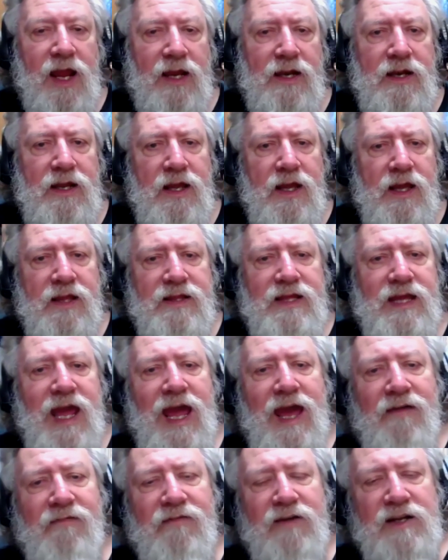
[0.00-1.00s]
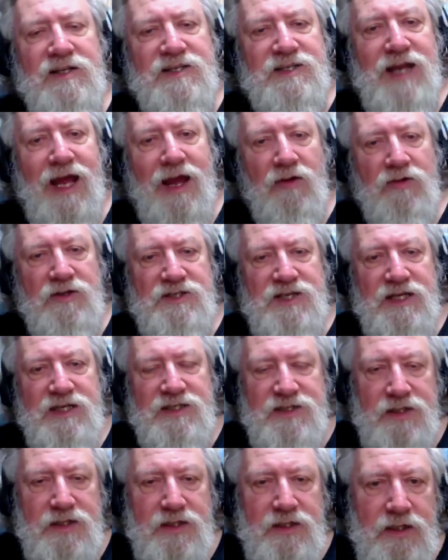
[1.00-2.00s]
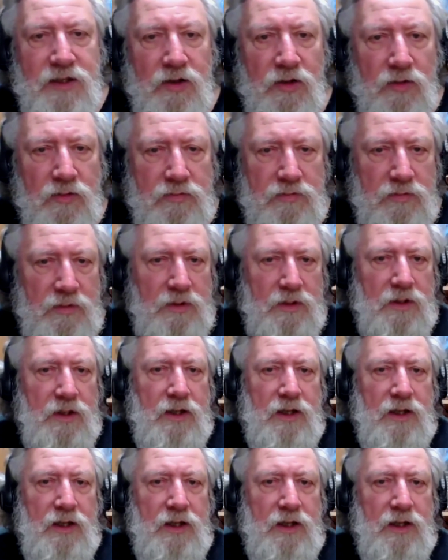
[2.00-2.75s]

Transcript: and the evidence now is is you know